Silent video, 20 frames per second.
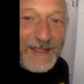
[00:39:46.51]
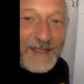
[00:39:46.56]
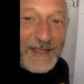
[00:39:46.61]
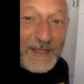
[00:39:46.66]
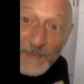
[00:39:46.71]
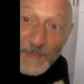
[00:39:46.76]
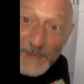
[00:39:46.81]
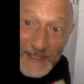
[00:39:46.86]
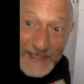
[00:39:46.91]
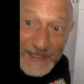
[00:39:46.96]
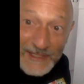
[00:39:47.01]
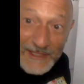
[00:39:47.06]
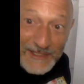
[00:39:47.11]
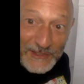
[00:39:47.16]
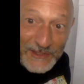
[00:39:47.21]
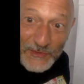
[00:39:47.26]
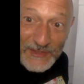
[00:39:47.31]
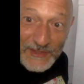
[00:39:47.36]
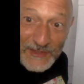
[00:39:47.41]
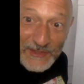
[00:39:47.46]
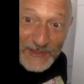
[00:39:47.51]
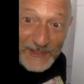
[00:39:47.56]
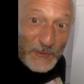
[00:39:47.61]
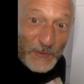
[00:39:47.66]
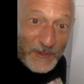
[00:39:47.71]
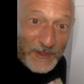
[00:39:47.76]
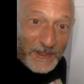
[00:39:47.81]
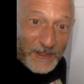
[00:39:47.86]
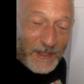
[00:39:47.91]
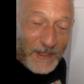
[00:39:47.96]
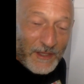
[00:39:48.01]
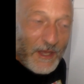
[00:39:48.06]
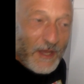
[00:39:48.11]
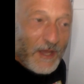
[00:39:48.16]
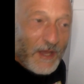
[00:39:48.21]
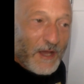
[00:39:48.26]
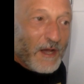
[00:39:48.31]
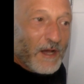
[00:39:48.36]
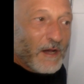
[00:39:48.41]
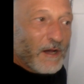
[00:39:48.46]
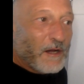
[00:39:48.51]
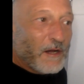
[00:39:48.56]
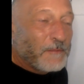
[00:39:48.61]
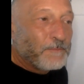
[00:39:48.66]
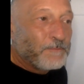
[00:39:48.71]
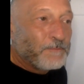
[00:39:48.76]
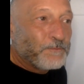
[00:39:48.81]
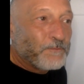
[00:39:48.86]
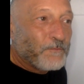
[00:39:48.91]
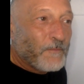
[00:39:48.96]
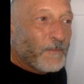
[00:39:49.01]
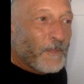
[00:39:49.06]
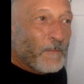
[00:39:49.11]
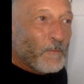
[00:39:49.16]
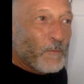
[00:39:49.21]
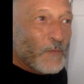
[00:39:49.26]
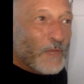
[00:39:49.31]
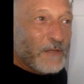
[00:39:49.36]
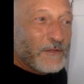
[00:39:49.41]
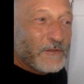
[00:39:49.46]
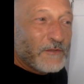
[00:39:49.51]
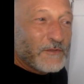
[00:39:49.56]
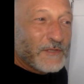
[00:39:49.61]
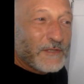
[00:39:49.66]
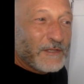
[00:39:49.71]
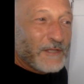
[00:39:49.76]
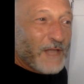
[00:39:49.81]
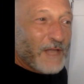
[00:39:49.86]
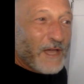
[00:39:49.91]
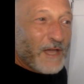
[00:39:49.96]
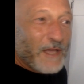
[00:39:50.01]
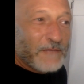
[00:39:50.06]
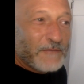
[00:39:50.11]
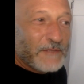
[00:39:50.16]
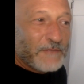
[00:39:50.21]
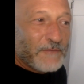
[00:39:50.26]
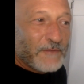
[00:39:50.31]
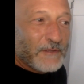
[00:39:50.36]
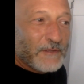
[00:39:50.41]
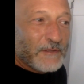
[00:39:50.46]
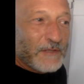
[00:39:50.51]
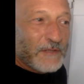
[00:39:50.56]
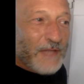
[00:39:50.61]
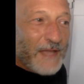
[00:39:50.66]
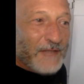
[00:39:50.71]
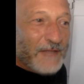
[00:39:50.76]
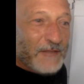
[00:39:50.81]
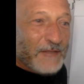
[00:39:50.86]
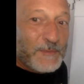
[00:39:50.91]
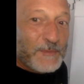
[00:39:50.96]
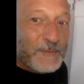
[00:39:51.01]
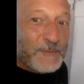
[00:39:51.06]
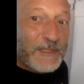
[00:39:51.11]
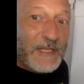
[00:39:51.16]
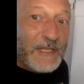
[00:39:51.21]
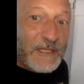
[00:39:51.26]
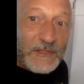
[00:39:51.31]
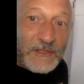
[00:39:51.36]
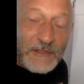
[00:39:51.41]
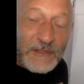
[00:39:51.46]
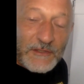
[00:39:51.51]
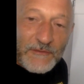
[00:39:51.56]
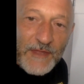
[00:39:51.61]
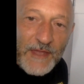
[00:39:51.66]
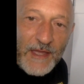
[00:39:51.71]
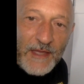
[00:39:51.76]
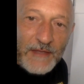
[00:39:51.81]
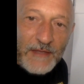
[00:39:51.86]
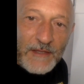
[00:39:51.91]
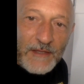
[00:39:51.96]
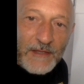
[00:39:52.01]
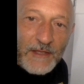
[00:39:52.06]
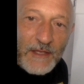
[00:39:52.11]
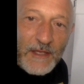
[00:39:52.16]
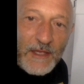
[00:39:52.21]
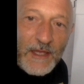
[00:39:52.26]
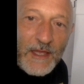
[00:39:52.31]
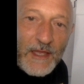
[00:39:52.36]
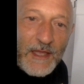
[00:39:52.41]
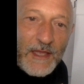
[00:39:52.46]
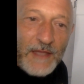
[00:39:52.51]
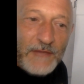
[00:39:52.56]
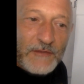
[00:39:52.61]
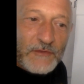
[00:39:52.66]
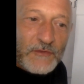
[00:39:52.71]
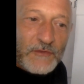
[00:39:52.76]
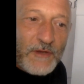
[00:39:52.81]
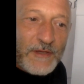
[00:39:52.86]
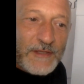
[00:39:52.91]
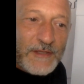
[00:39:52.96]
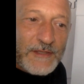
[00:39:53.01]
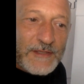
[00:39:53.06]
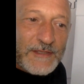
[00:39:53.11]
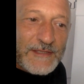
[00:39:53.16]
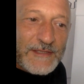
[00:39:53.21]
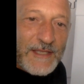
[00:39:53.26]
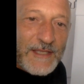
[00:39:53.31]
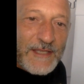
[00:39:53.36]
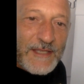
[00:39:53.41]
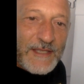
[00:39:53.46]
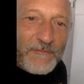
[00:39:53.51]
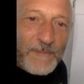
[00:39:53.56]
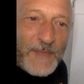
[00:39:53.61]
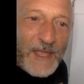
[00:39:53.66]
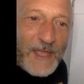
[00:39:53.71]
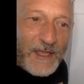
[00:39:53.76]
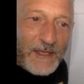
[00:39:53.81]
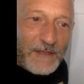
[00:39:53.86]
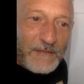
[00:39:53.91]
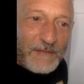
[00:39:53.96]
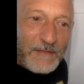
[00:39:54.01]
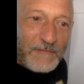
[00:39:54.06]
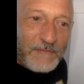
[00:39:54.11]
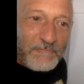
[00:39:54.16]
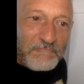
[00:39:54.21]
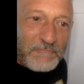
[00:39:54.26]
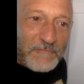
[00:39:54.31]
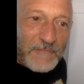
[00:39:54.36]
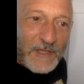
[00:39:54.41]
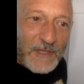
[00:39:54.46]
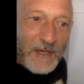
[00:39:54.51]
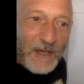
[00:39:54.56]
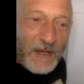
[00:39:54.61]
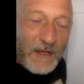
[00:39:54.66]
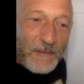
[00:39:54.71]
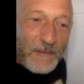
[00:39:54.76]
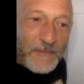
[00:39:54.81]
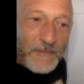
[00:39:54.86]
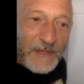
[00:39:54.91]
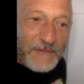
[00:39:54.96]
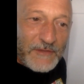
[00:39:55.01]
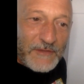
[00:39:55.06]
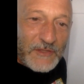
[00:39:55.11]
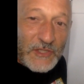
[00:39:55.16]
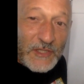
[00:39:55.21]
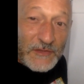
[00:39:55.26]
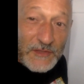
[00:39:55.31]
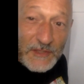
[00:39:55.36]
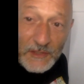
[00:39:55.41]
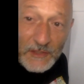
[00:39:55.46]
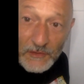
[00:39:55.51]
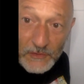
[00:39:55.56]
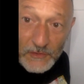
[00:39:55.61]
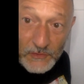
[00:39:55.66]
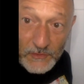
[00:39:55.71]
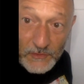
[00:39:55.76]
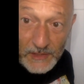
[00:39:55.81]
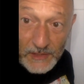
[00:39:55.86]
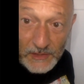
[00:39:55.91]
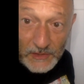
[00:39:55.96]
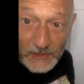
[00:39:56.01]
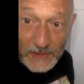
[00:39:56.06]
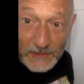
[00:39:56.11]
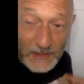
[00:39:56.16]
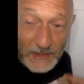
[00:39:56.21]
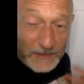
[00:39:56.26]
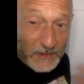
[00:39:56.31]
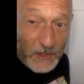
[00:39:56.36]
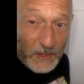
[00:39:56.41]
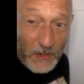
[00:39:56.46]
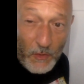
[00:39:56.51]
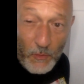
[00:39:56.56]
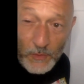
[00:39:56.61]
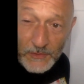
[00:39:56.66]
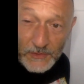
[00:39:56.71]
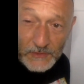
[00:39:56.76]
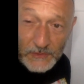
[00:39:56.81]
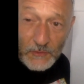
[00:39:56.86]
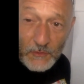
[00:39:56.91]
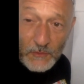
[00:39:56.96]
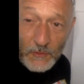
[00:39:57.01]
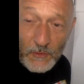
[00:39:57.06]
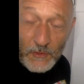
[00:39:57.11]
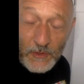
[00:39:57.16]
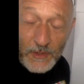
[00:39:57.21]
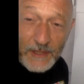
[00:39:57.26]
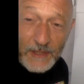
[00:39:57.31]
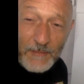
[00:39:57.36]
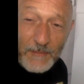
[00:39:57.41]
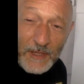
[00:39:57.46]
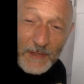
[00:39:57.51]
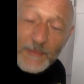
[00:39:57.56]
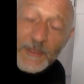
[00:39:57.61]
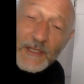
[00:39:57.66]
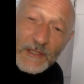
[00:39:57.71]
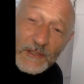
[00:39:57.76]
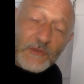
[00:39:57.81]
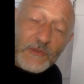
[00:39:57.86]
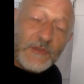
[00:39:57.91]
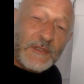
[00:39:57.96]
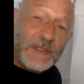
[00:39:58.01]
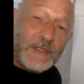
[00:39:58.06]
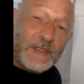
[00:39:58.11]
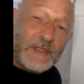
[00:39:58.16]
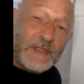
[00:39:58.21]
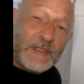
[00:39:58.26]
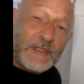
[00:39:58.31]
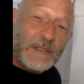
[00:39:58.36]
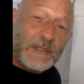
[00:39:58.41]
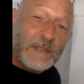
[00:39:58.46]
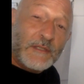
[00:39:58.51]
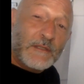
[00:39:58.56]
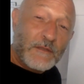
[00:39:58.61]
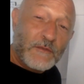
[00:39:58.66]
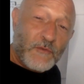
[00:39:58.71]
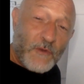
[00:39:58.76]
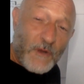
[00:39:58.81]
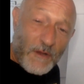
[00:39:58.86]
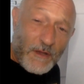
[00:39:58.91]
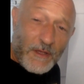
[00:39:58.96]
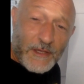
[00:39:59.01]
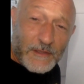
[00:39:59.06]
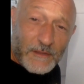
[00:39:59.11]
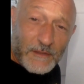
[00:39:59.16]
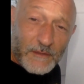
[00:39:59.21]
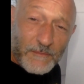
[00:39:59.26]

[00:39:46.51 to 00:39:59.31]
That could be an interesting story. There's a lot of different explanations for that. And the drawing itself may, if it's just an illustration, it doesn't go with the story, it might be an interesting drawing.